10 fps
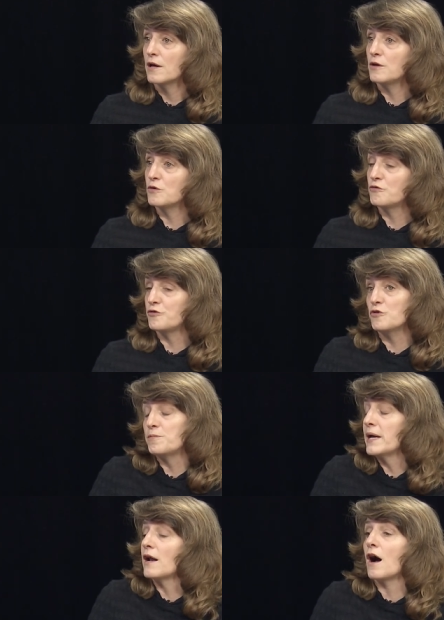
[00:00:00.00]
You've you've
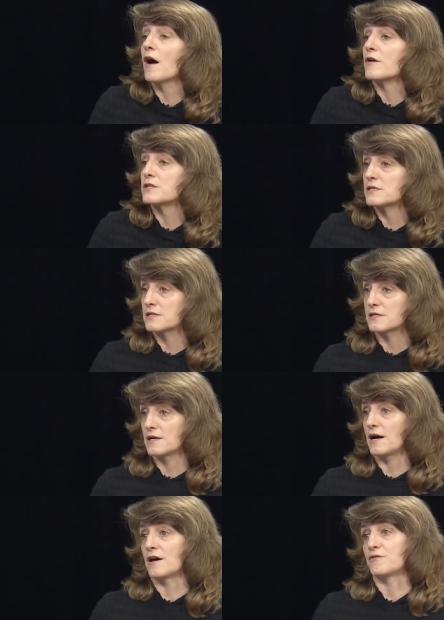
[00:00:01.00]
made art
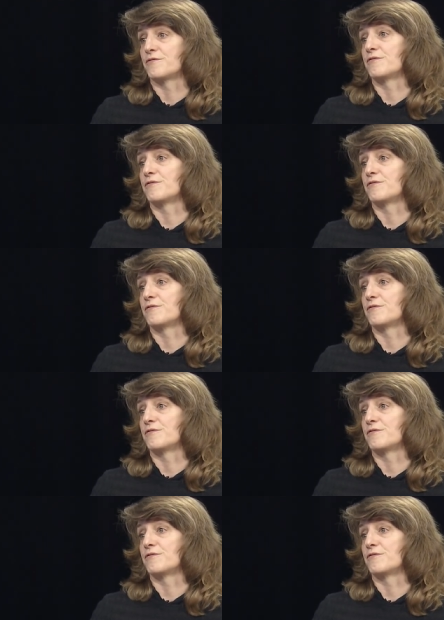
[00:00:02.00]
out of